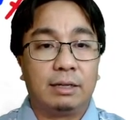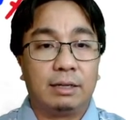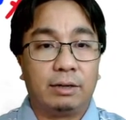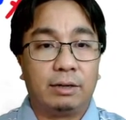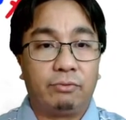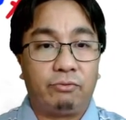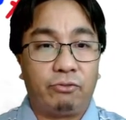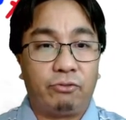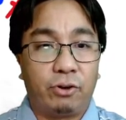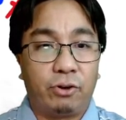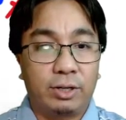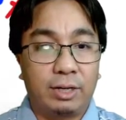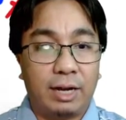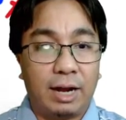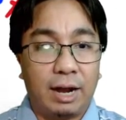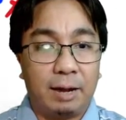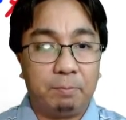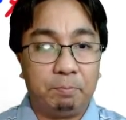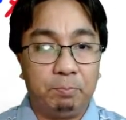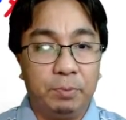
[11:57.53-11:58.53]
for
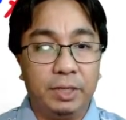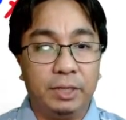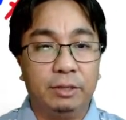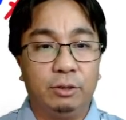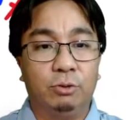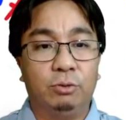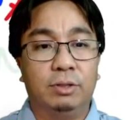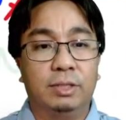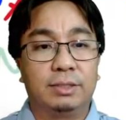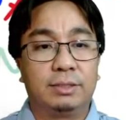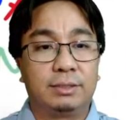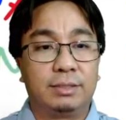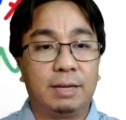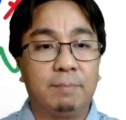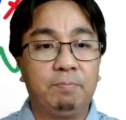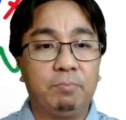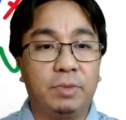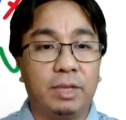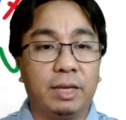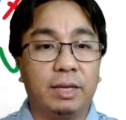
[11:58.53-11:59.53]
car B, do the
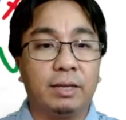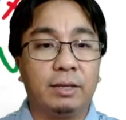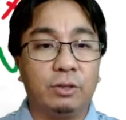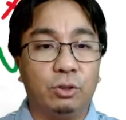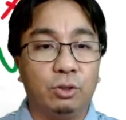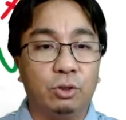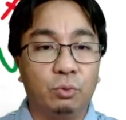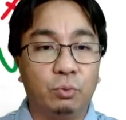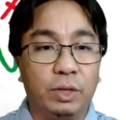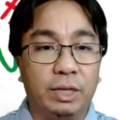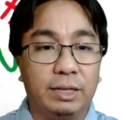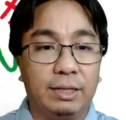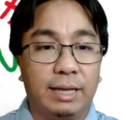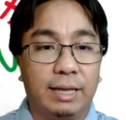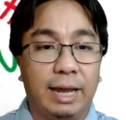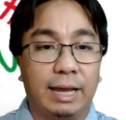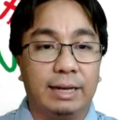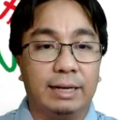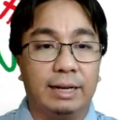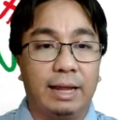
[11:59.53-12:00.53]
same thing, you will
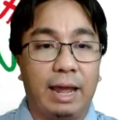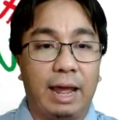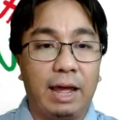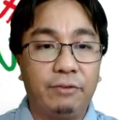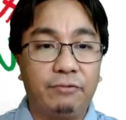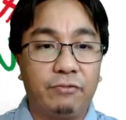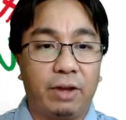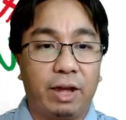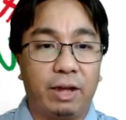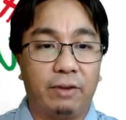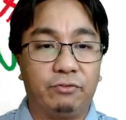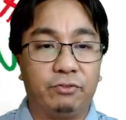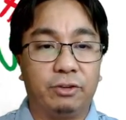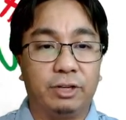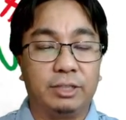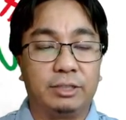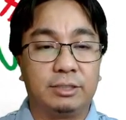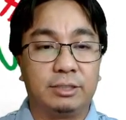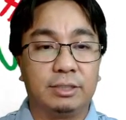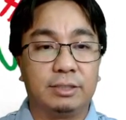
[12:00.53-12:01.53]
get F
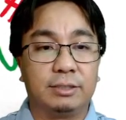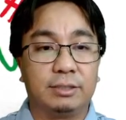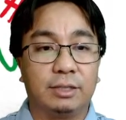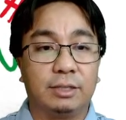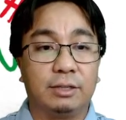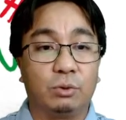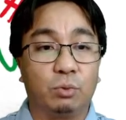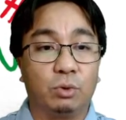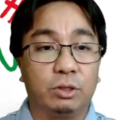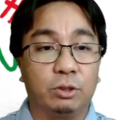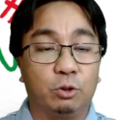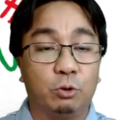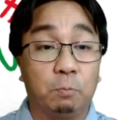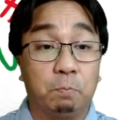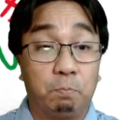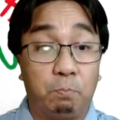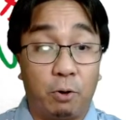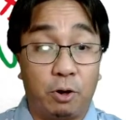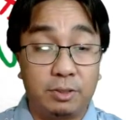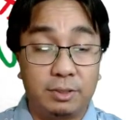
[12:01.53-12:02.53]
average is equal to
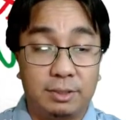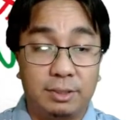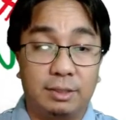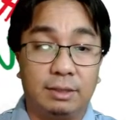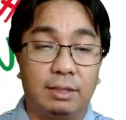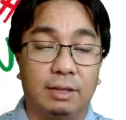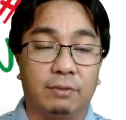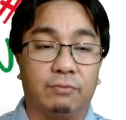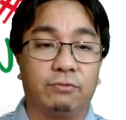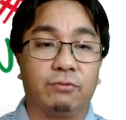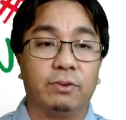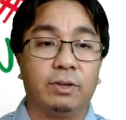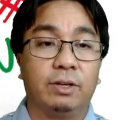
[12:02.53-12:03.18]
positive